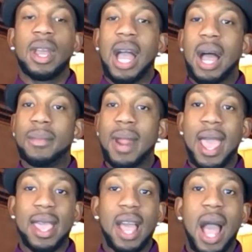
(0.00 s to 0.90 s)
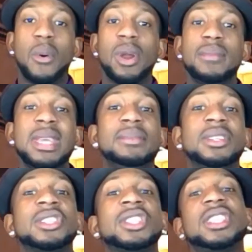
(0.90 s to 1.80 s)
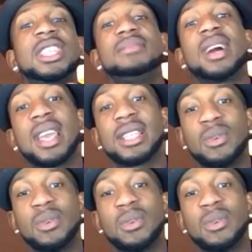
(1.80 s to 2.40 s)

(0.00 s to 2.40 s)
I'm like, I want to be able to see my guests.